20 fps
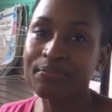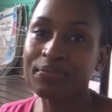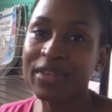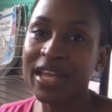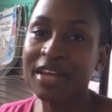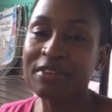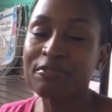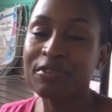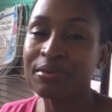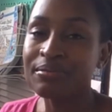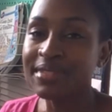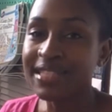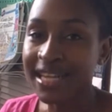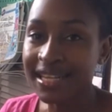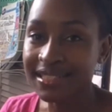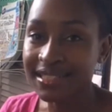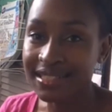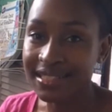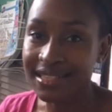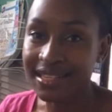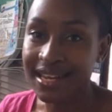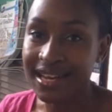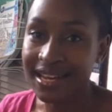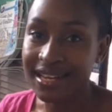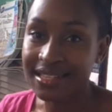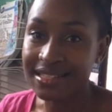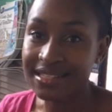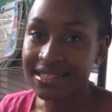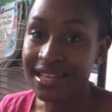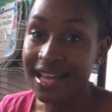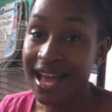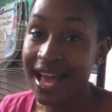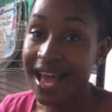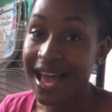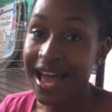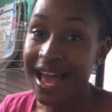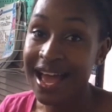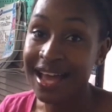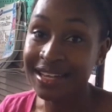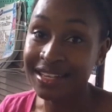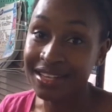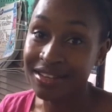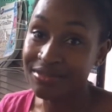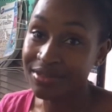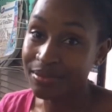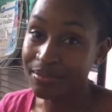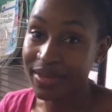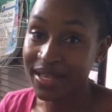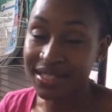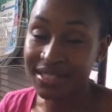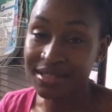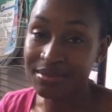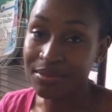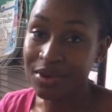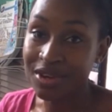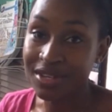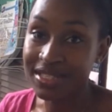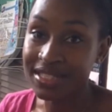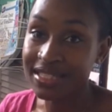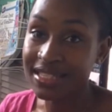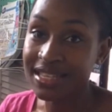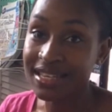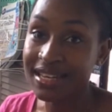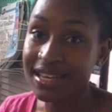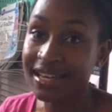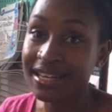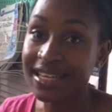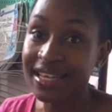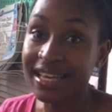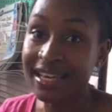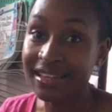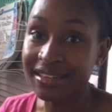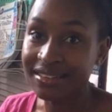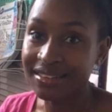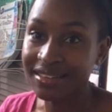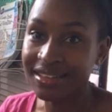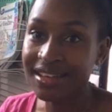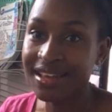And from that day, guys, I never baked a box cake again.